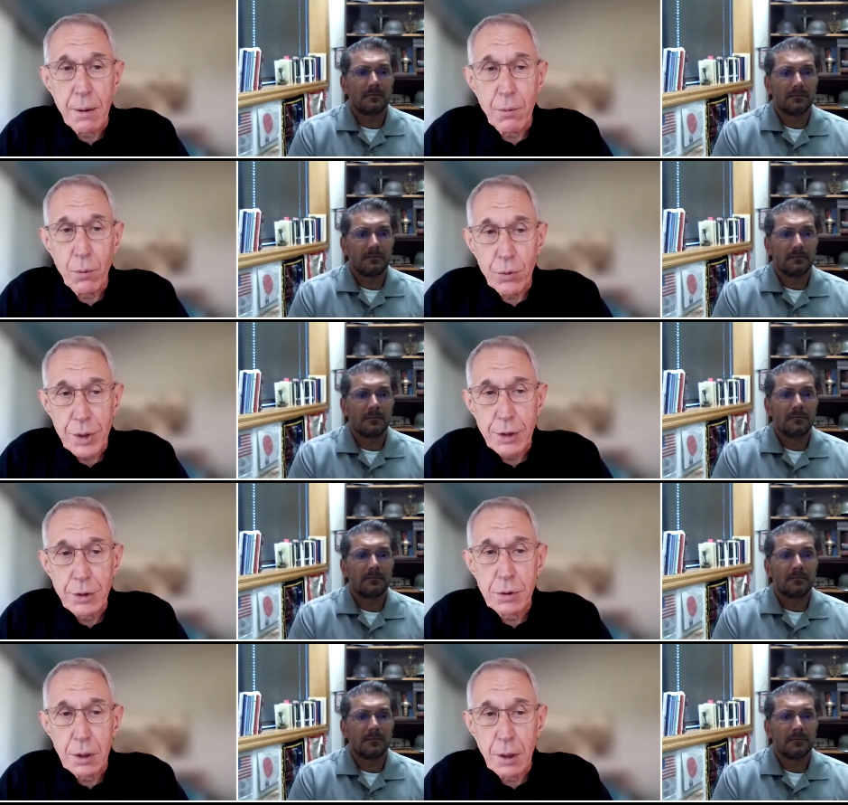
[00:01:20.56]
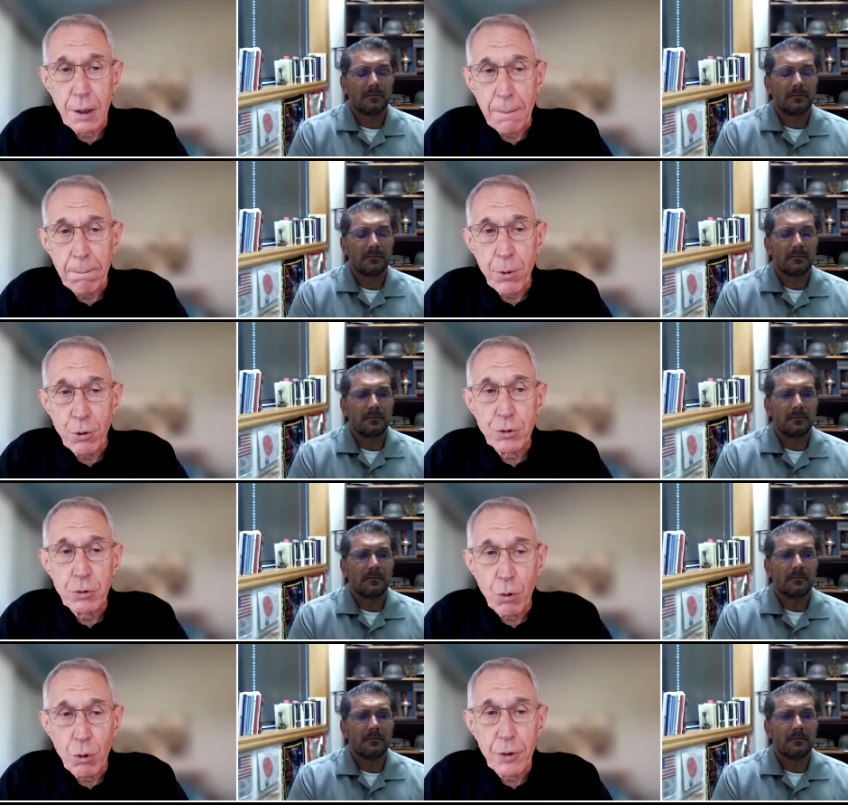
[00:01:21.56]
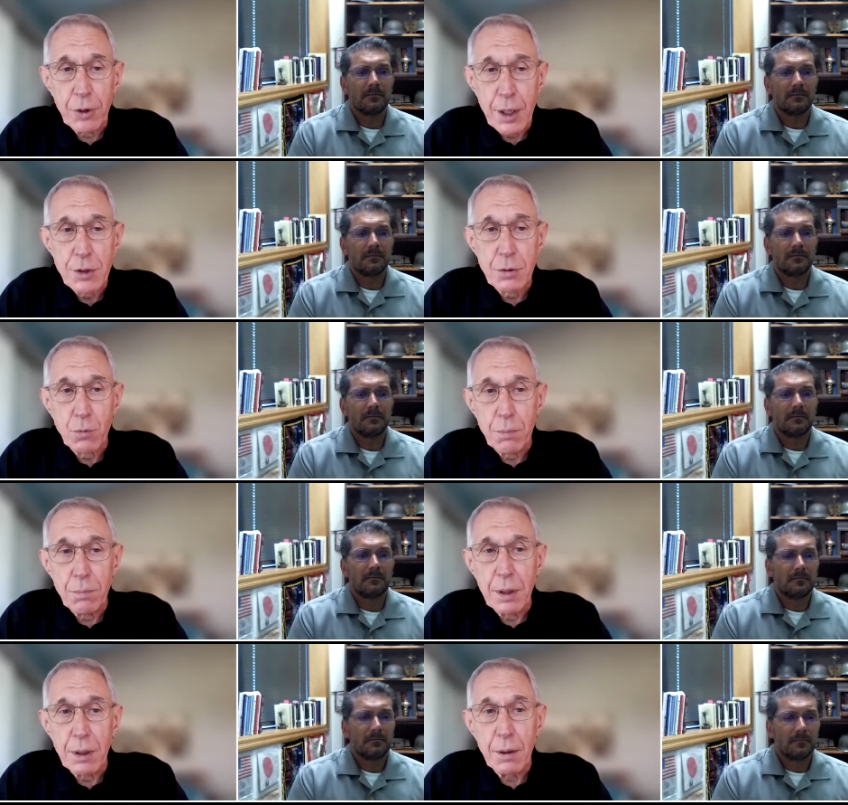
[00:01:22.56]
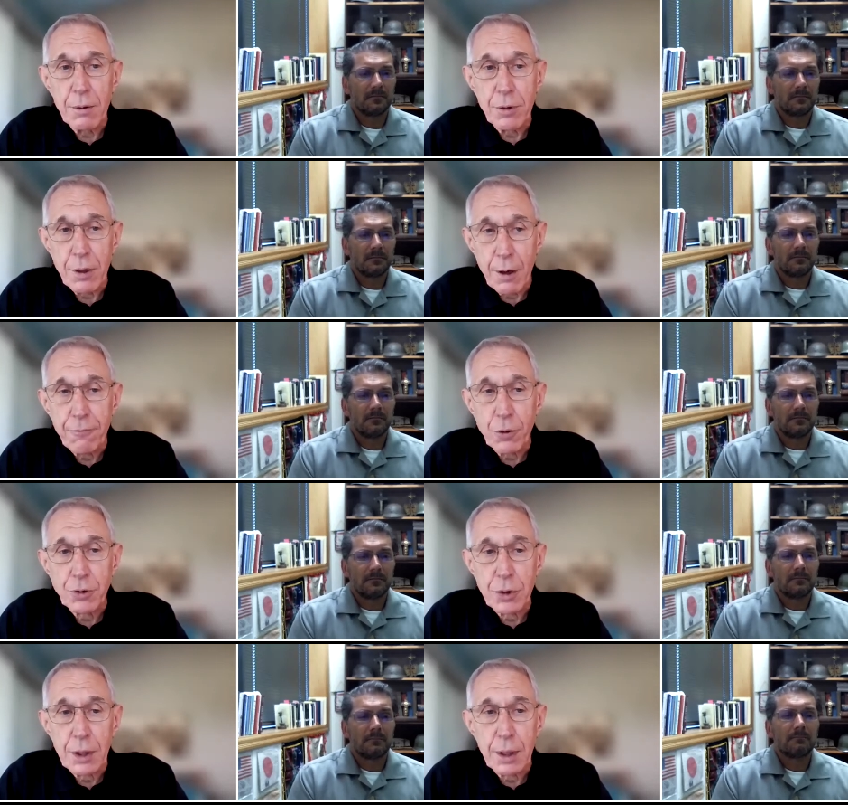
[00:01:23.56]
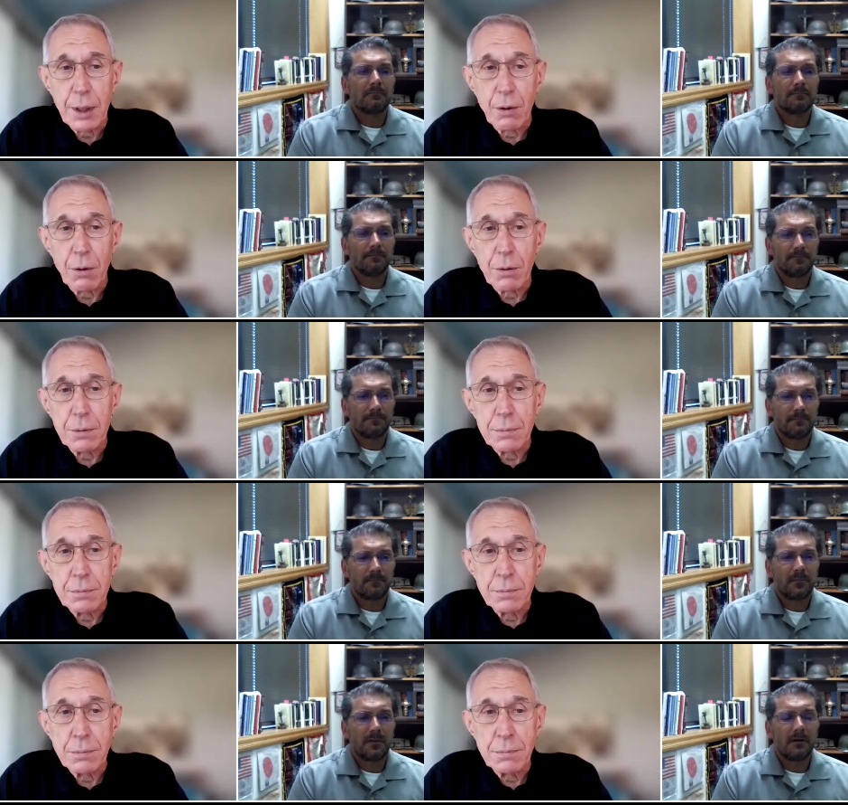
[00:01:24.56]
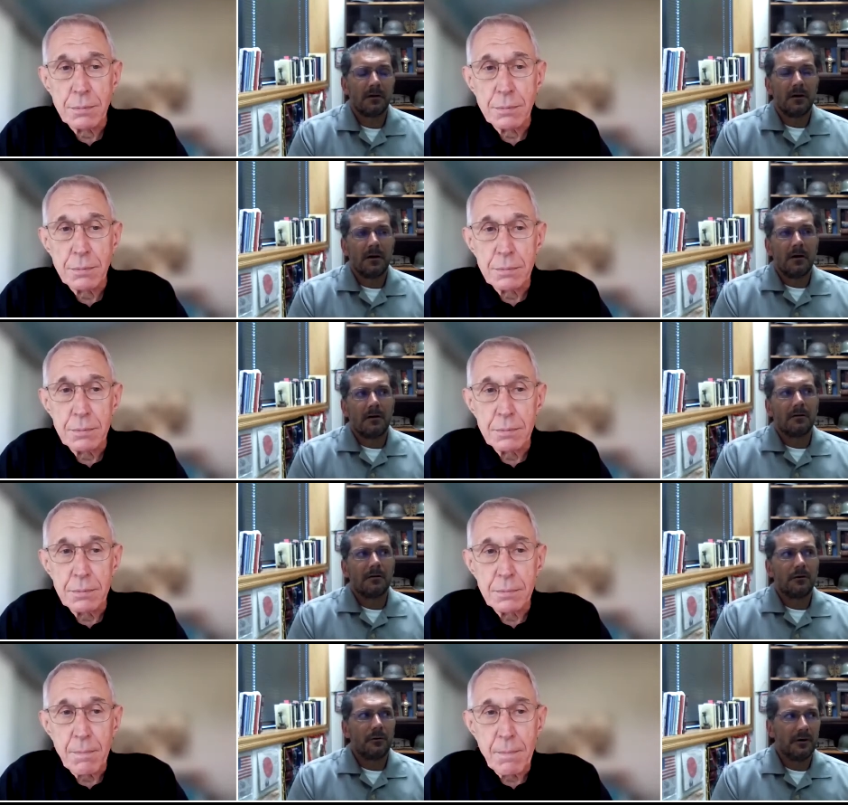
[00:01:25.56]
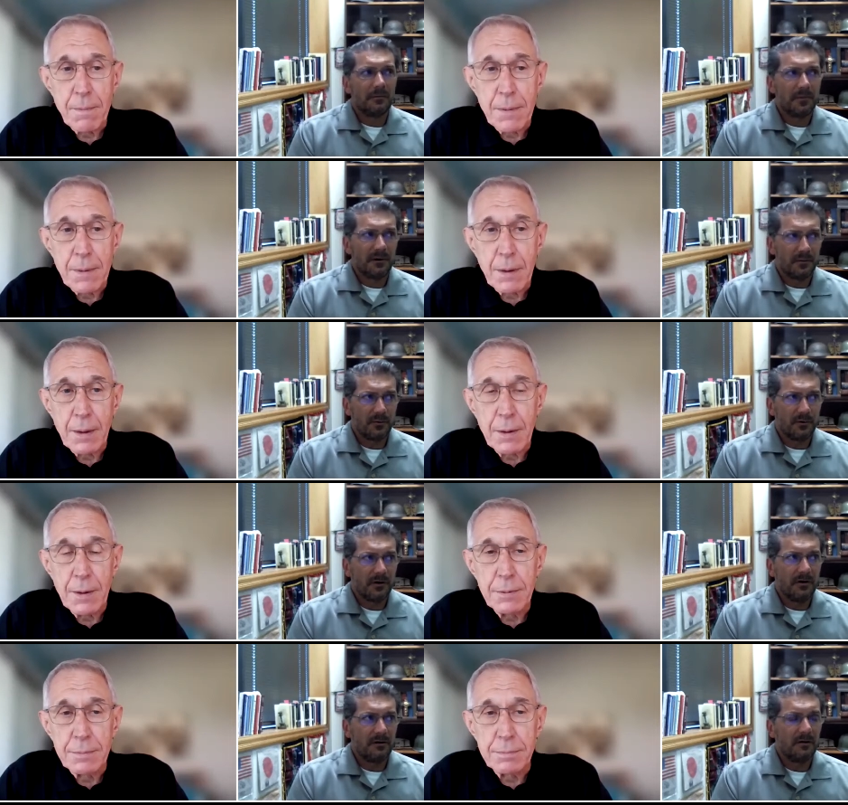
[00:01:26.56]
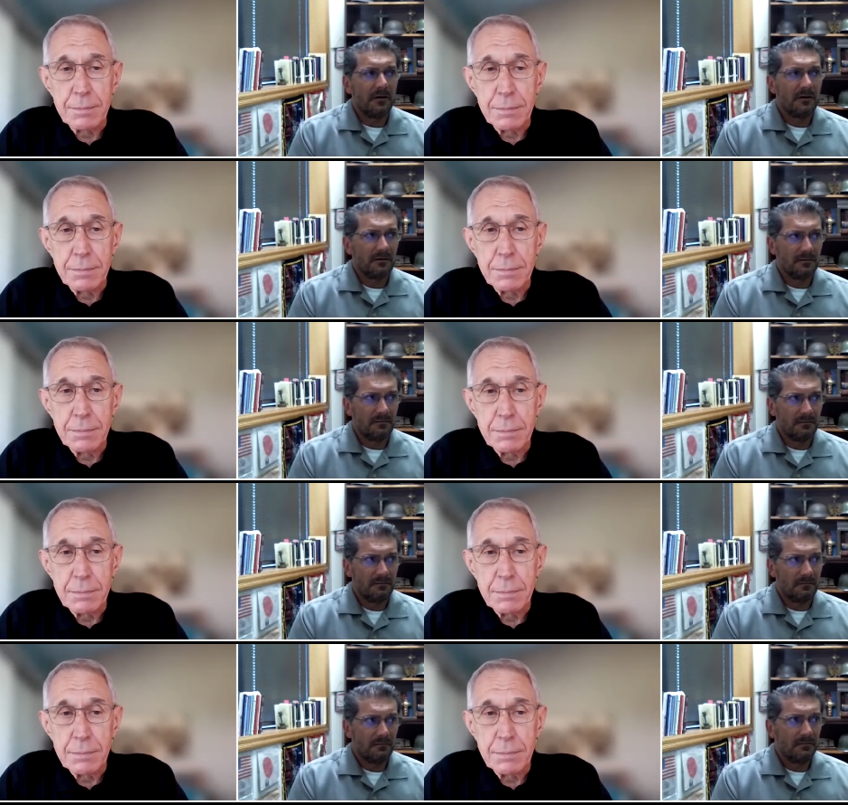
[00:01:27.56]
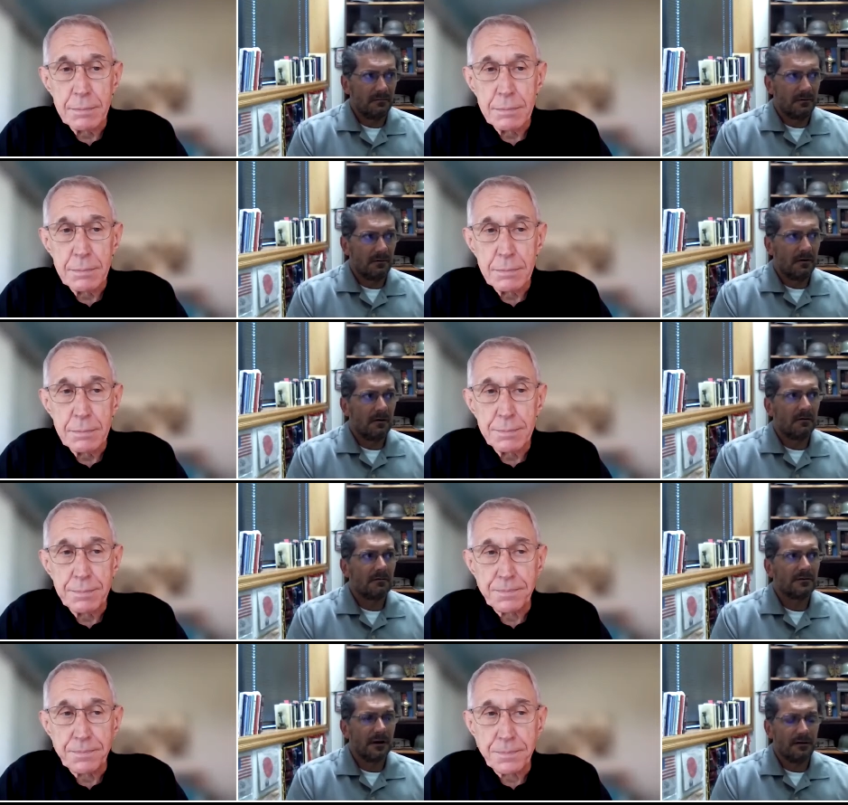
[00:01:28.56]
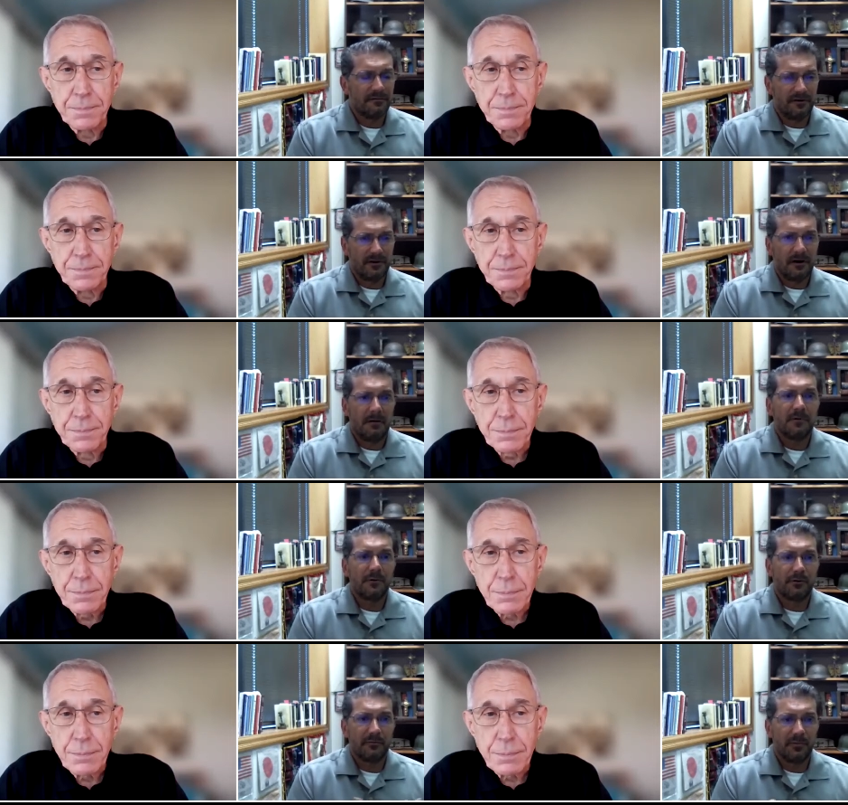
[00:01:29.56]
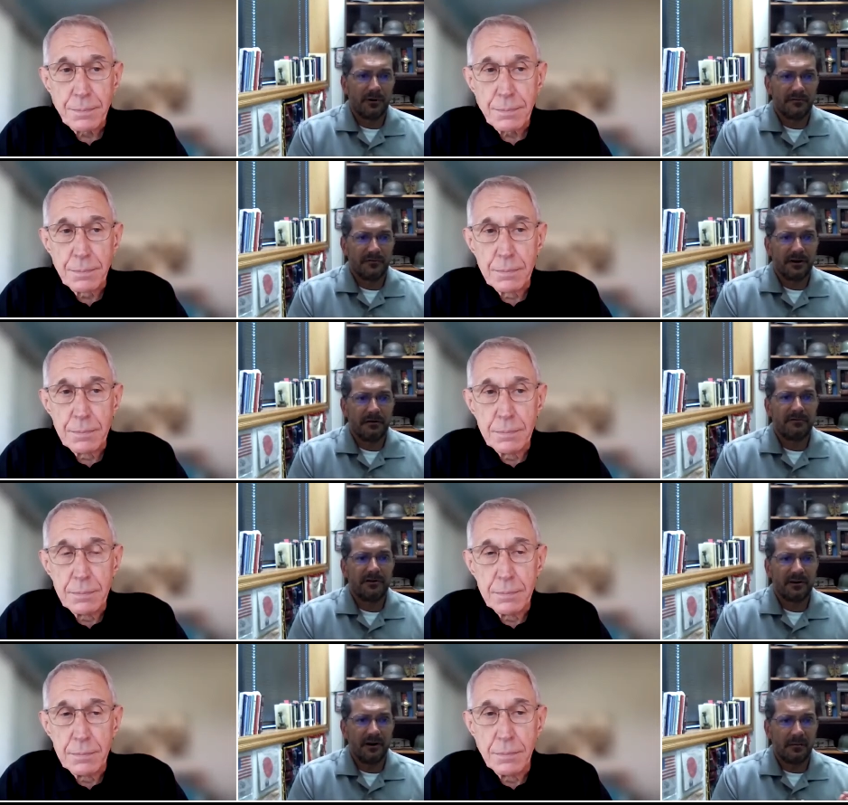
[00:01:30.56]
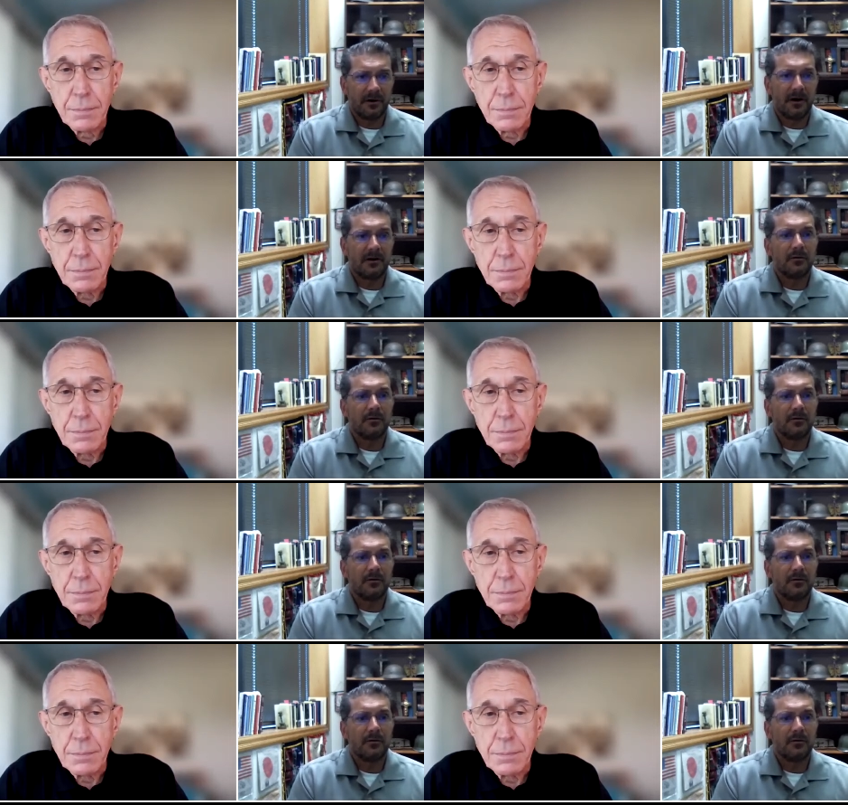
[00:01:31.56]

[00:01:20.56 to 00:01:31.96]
Speaker 1: to this, that the in-person notification would be the first thing they heard.
Speaker 2: You had been a Marine in uh, South Vietnam, the northern part of South Vietnam, I